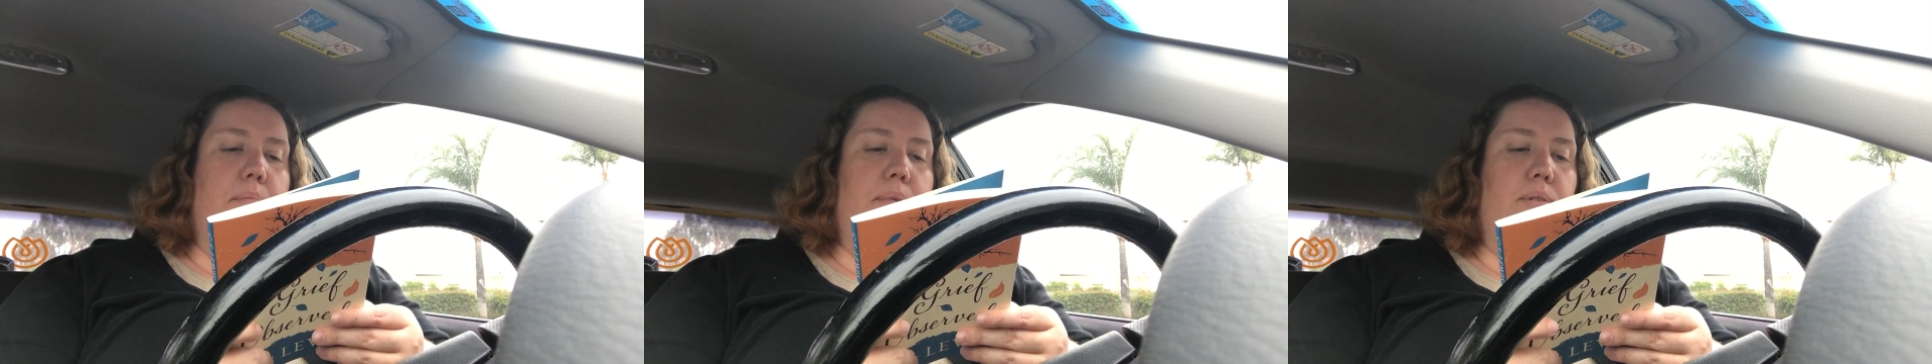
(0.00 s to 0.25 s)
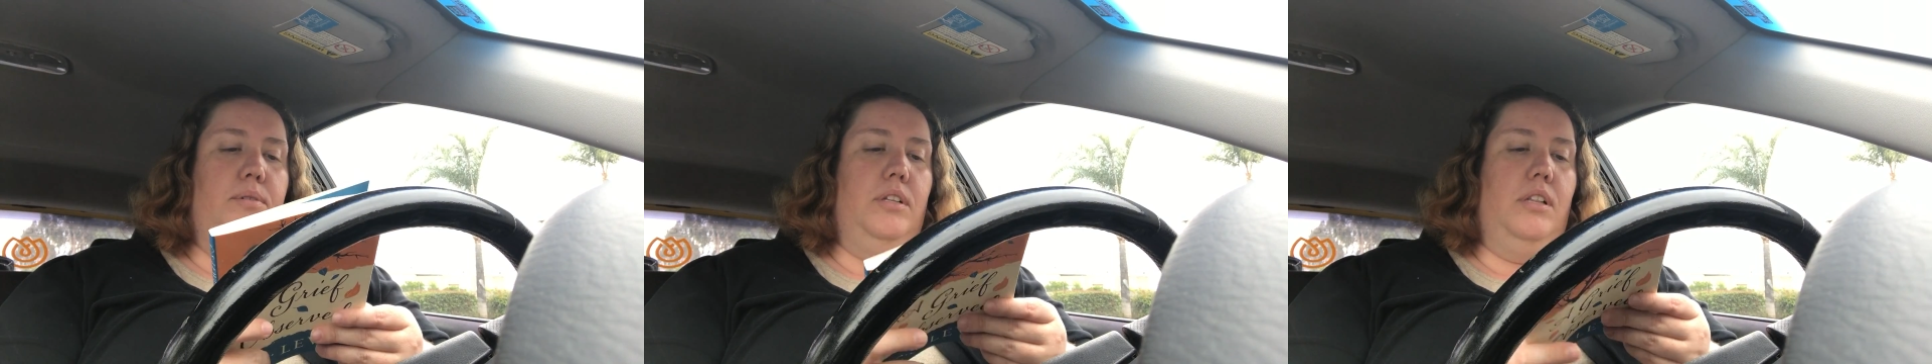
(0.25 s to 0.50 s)

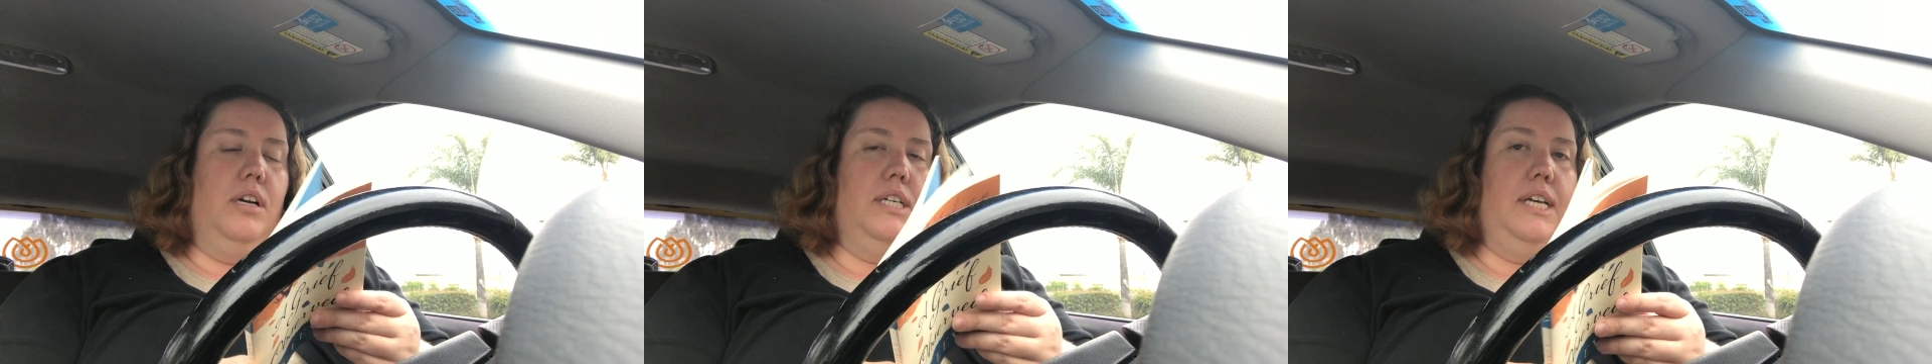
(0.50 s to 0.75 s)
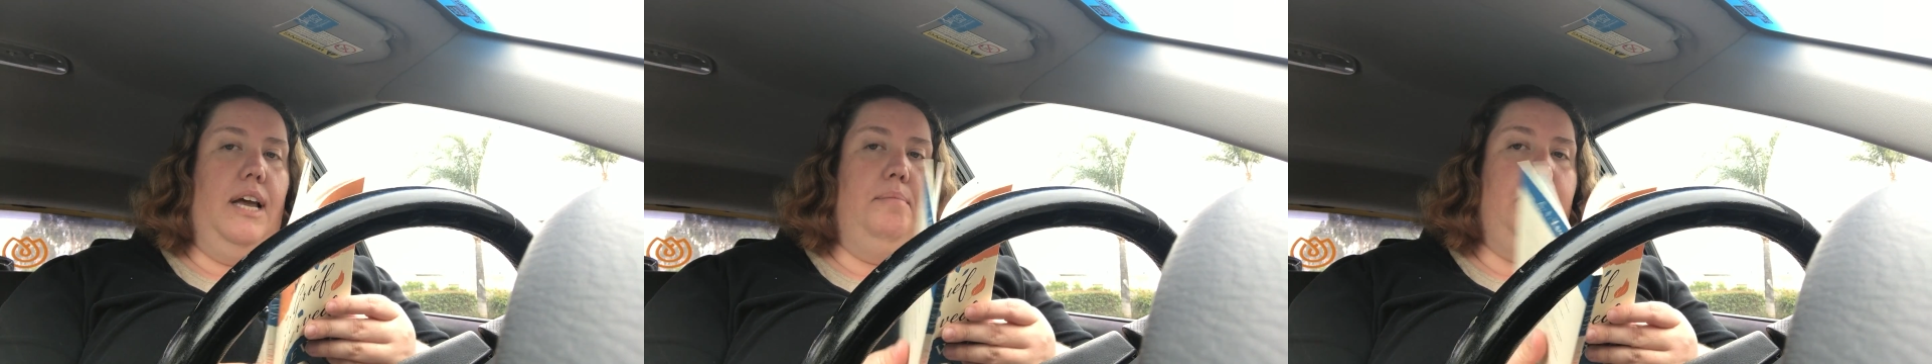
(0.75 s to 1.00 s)
but it was a long
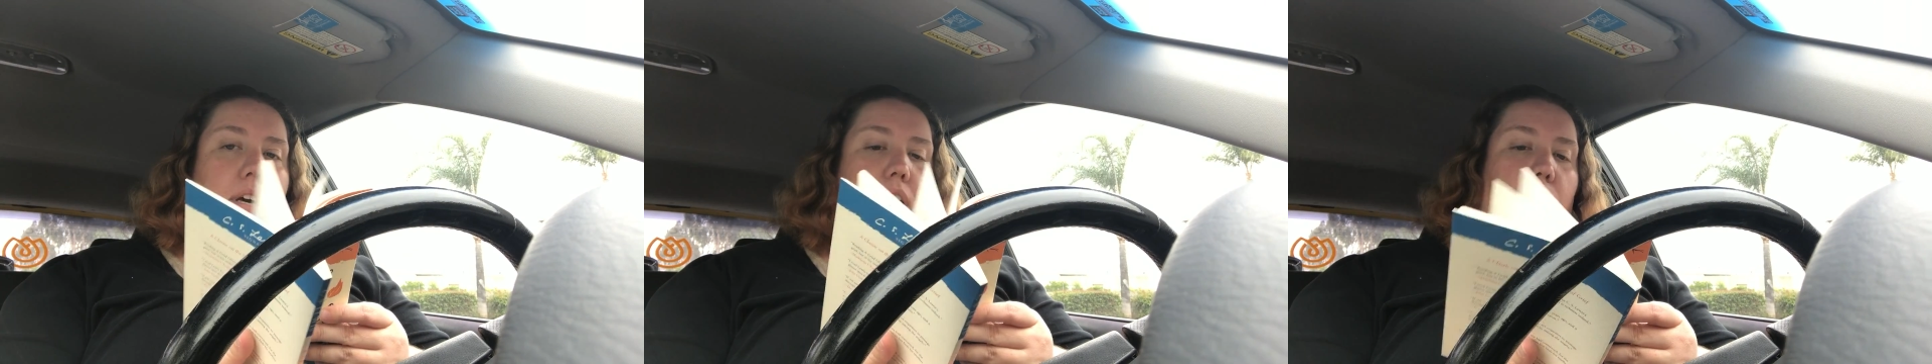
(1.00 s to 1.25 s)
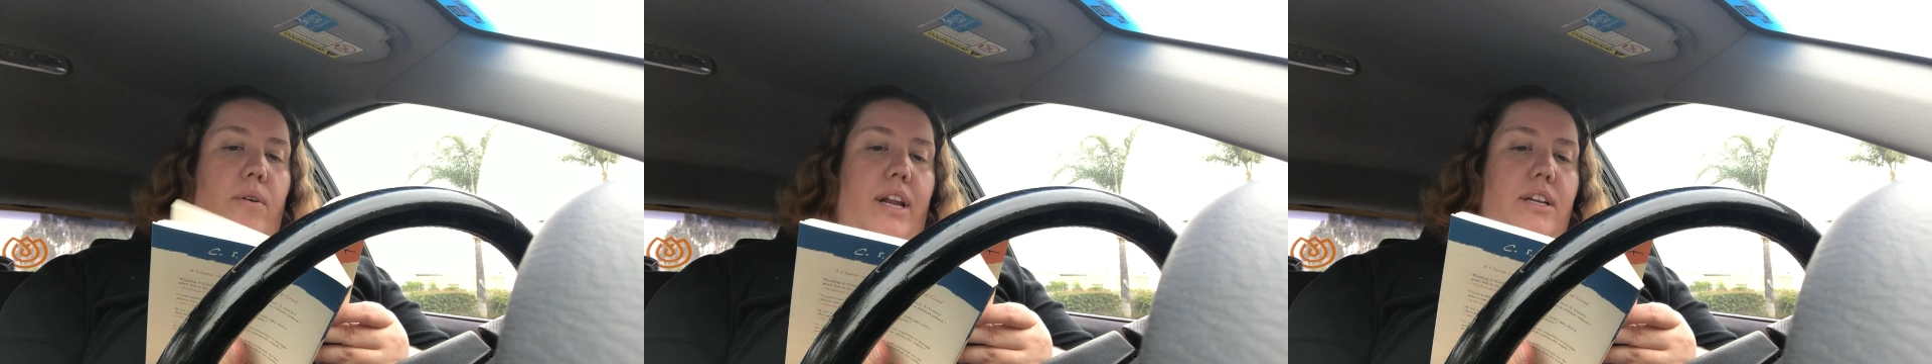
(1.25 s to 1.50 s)
time
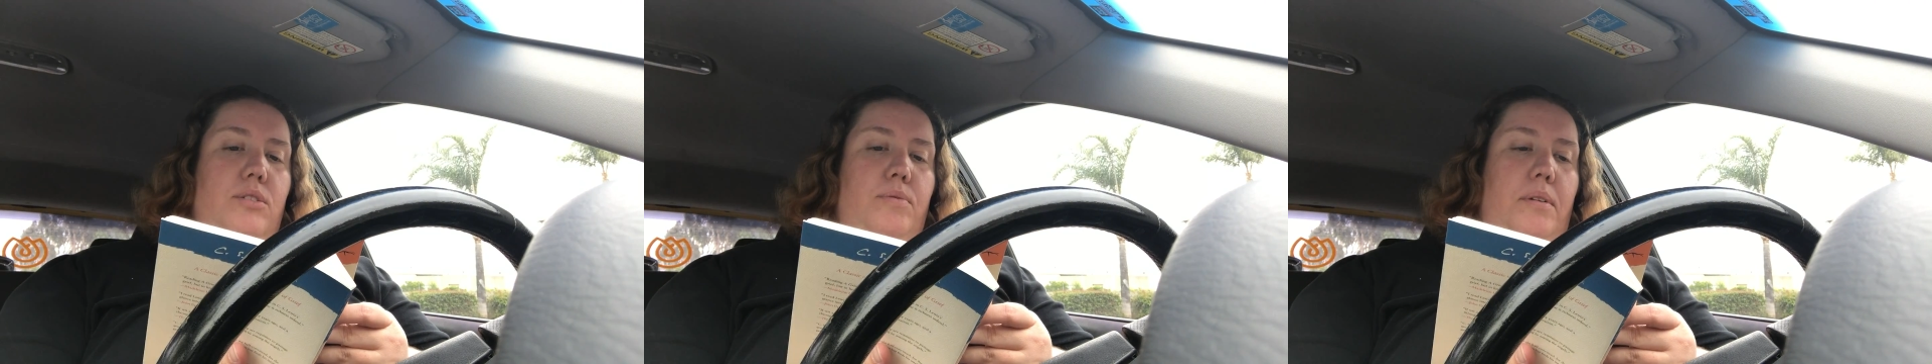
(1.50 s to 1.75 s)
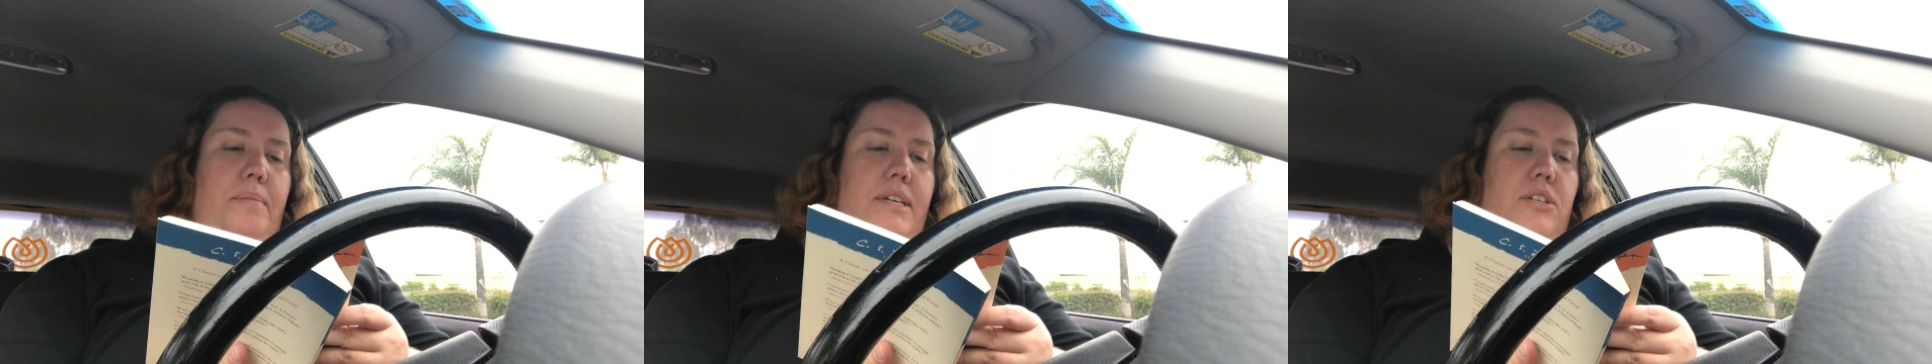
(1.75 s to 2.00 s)
ago, and I just
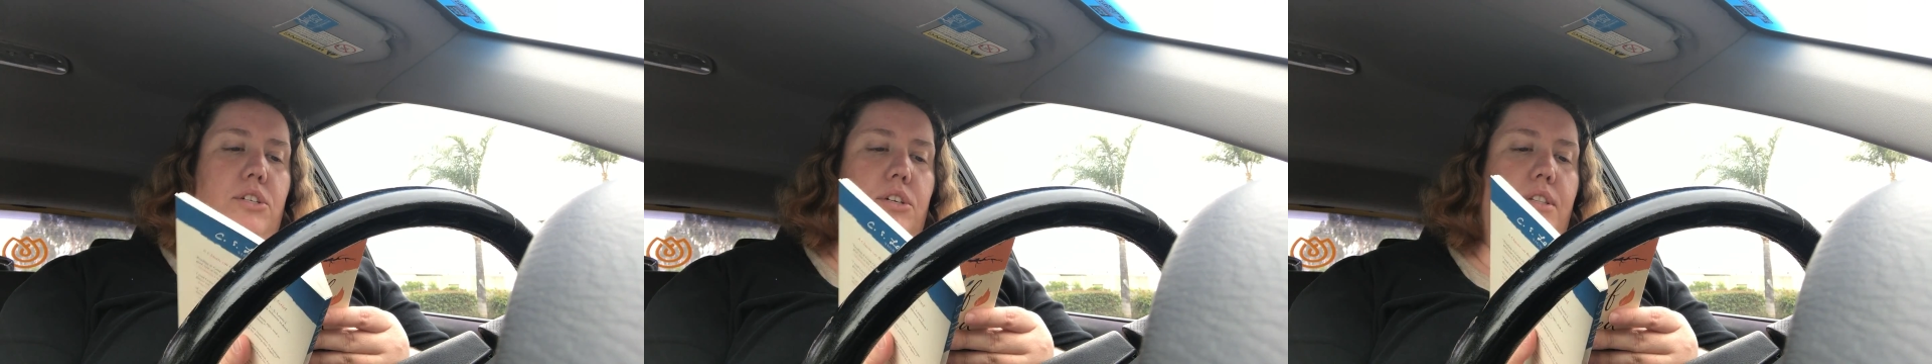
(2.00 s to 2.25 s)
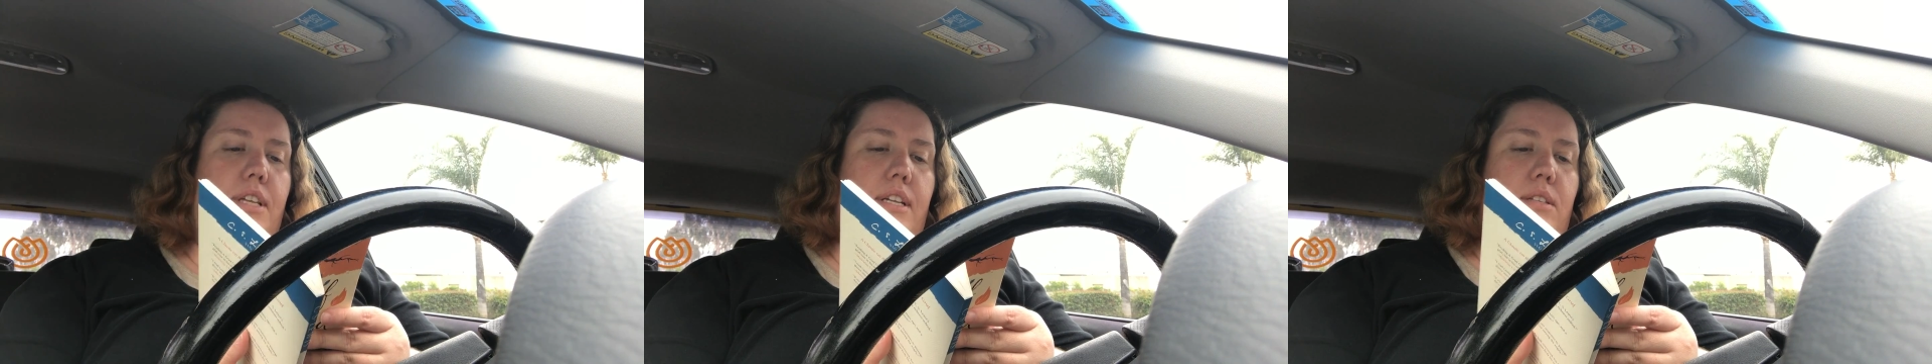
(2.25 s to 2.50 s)
want to make
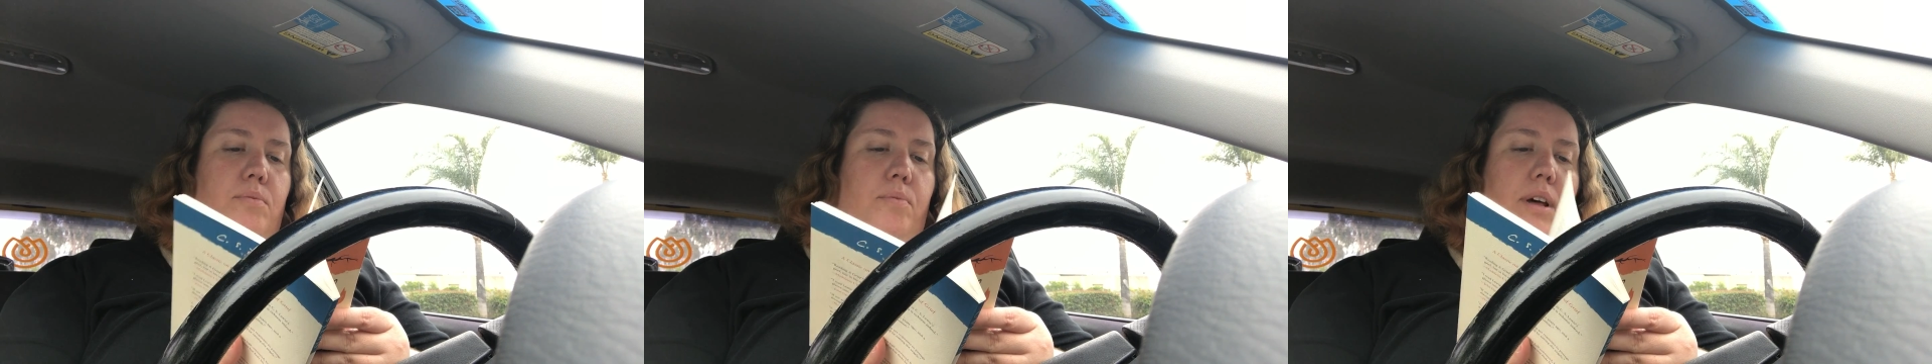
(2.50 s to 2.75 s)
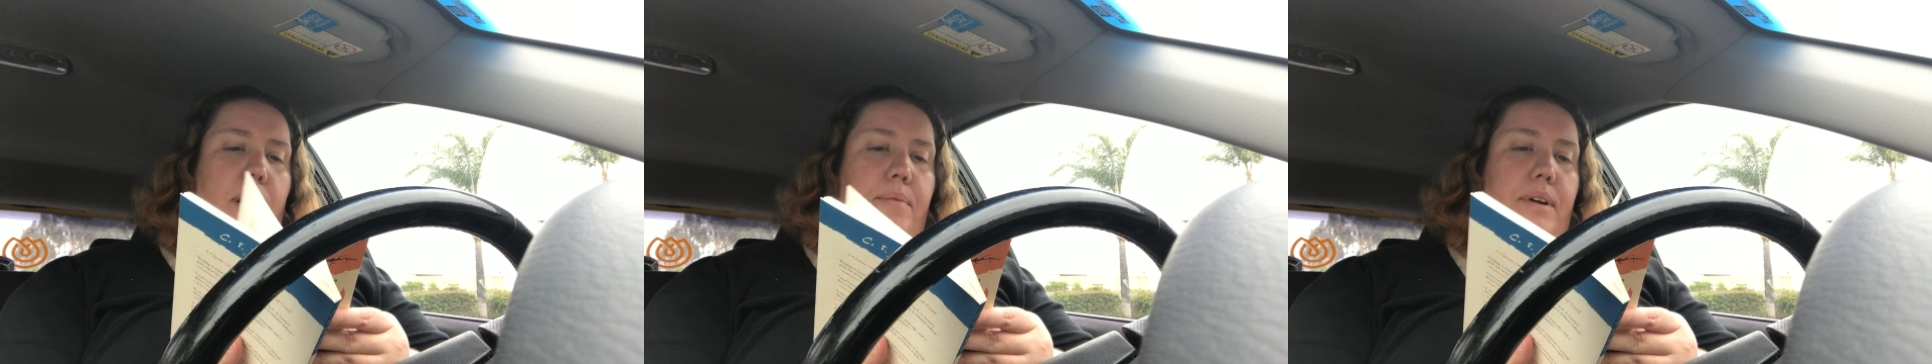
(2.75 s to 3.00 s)
sure that it's
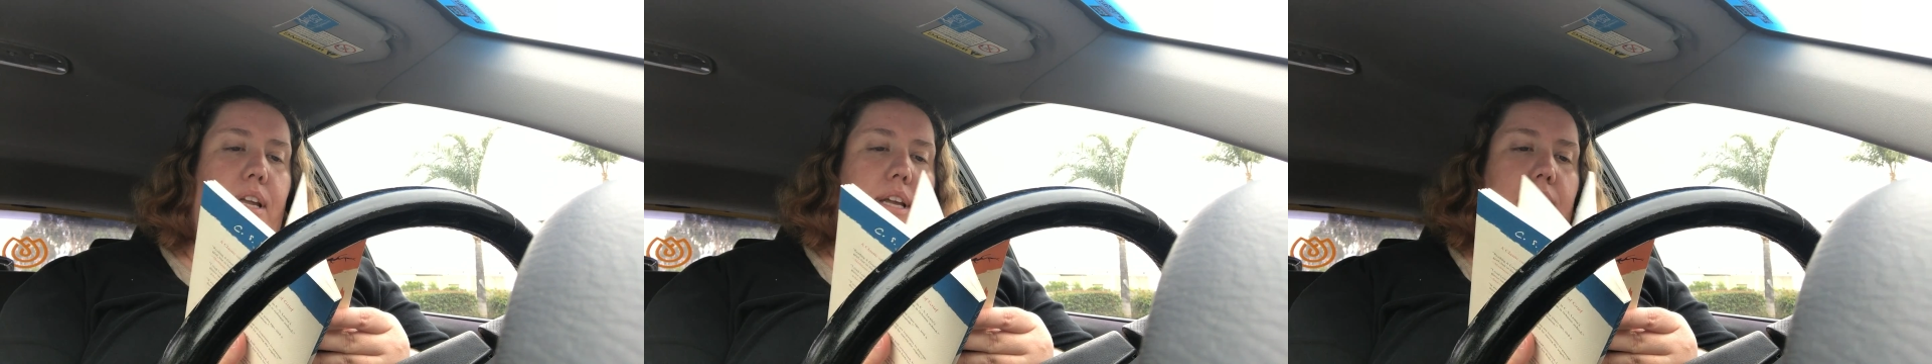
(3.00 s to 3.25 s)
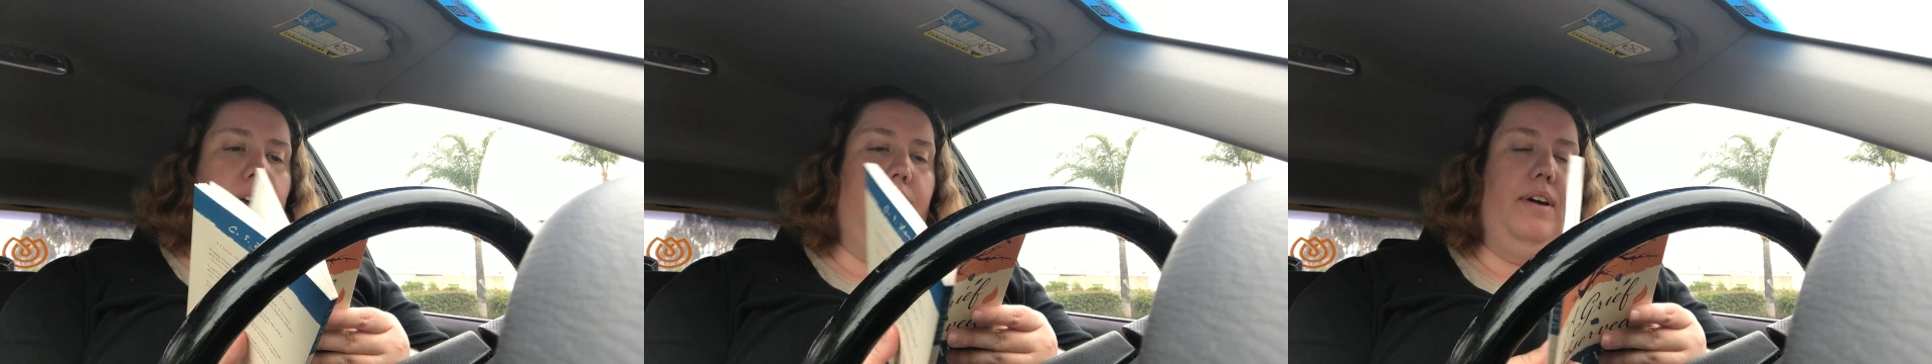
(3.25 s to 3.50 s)
what I want to
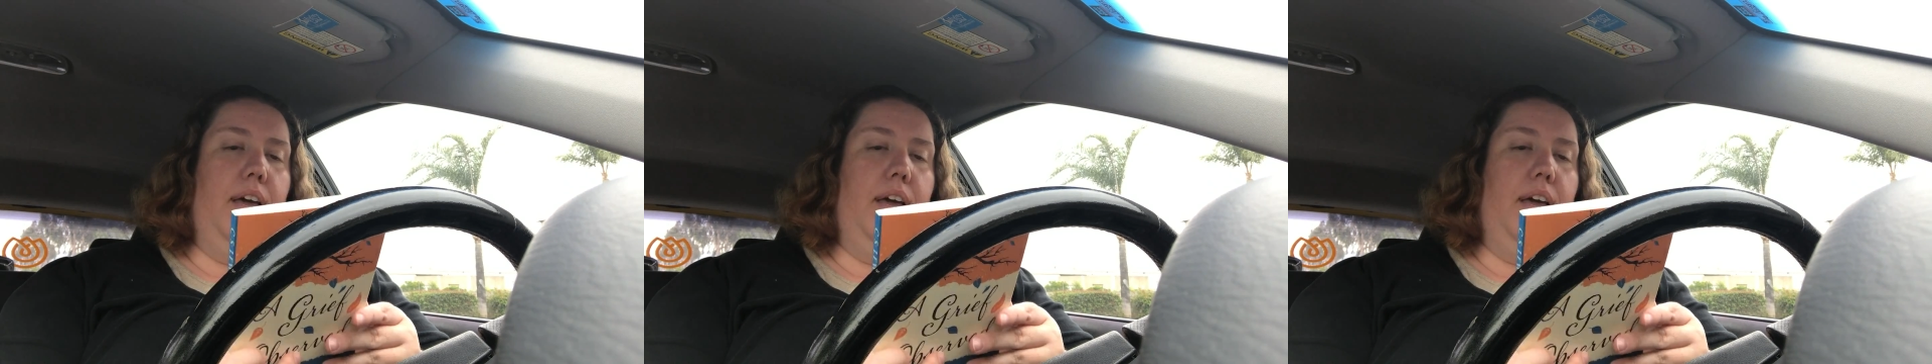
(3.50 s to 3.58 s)
give.